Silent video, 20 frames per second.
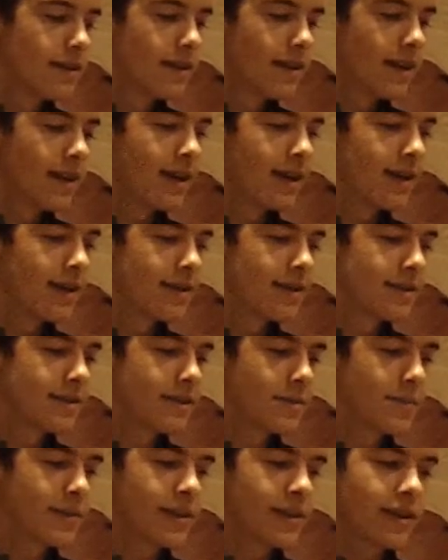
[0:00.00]
and
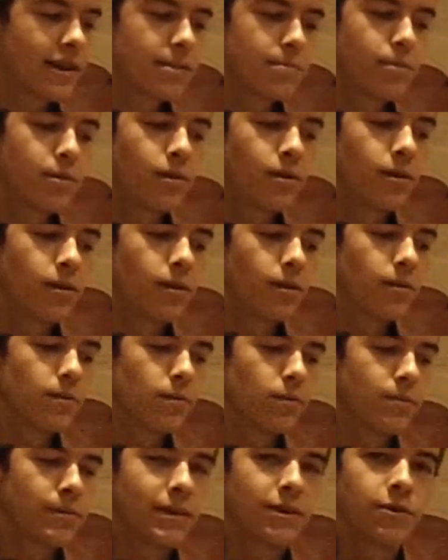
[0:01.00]
something like a pull
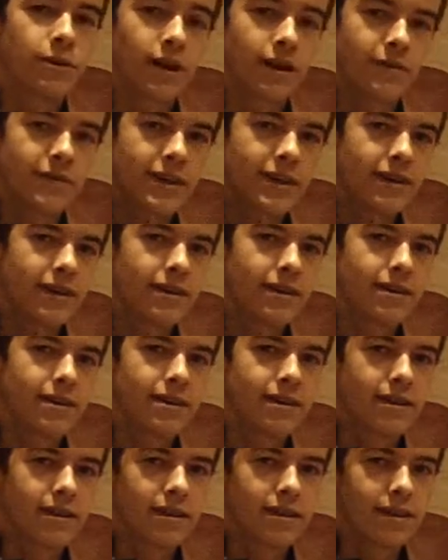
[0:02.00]
would be gravity,
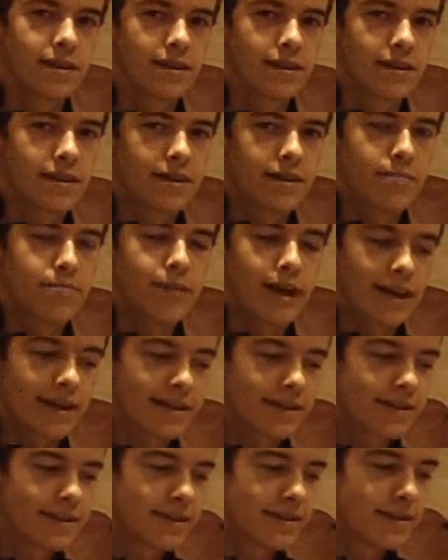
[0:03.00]

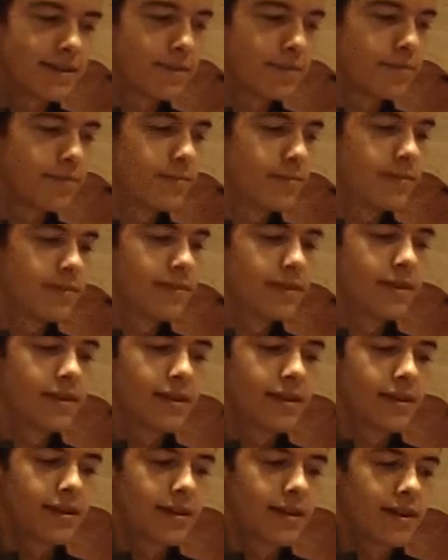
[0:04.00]
magnetism,
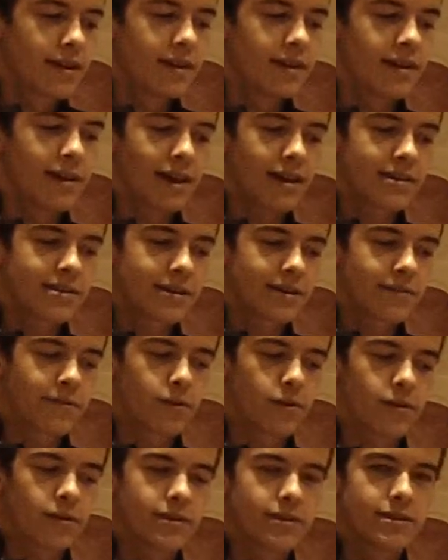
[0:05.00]
an elastic
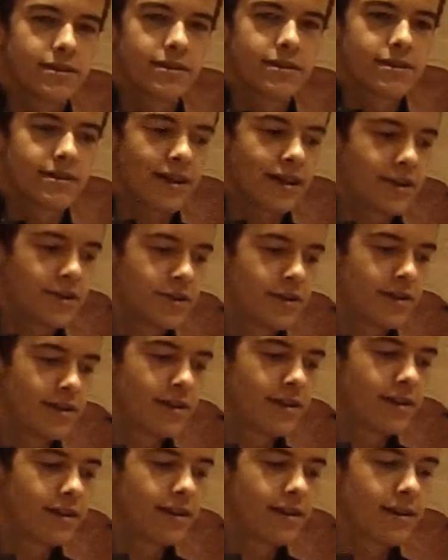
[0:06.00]
force,
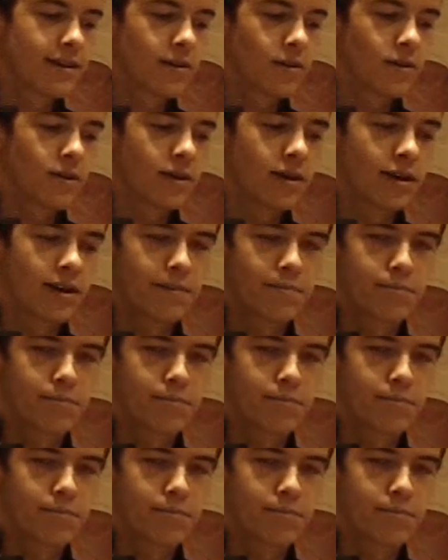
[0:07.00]
tension, or uh,